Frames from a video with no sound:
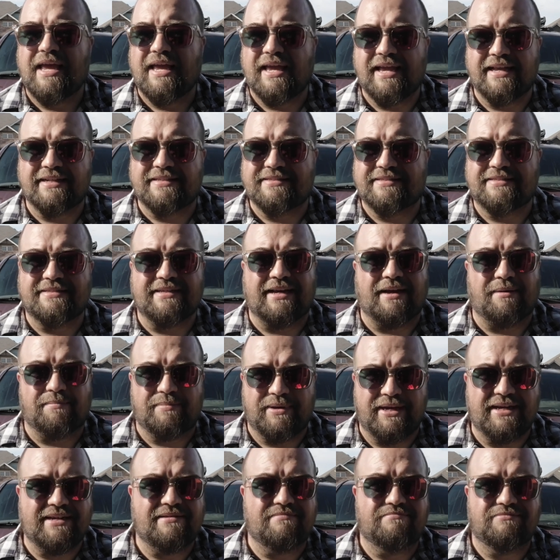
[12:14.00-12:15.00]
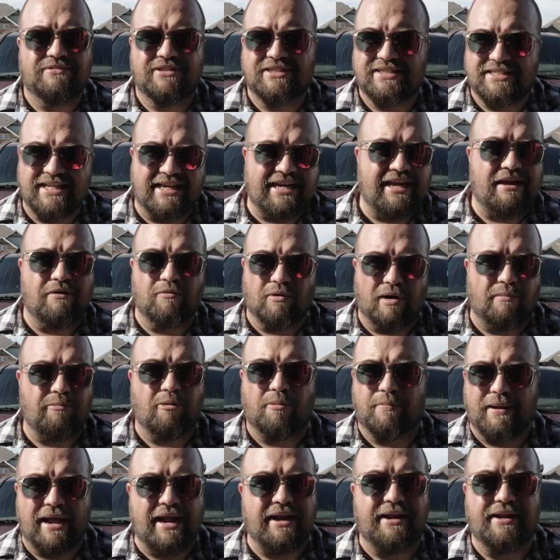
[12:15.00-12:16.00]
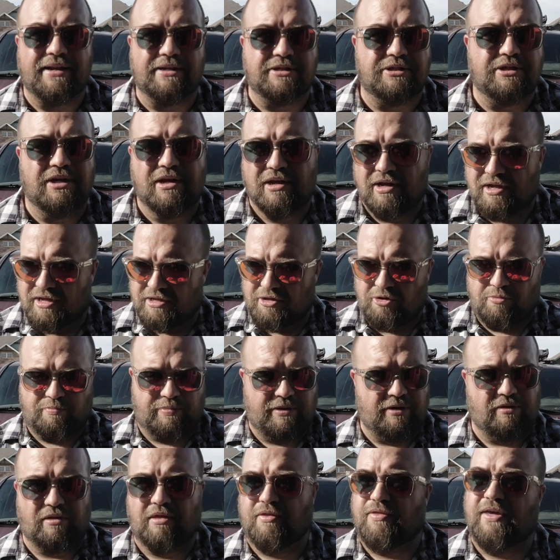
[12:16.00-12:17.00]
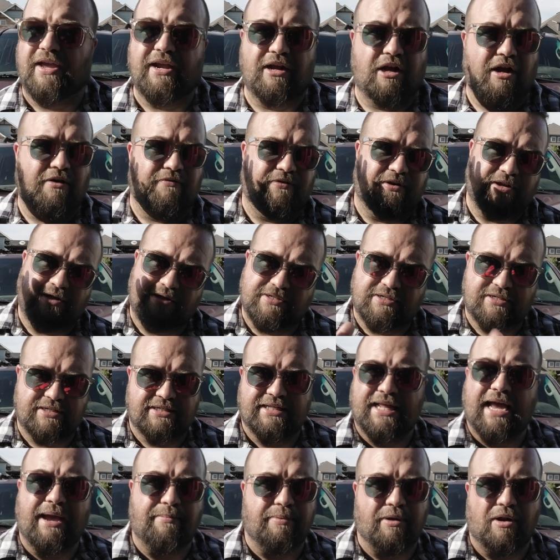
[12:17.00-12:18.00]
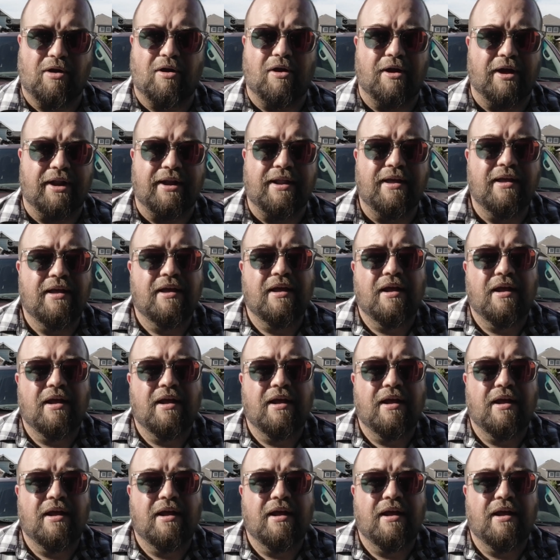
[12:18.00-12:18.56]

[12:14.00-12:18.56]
It's a big sticky rubber bandage. You peel the thing off and you slap it on.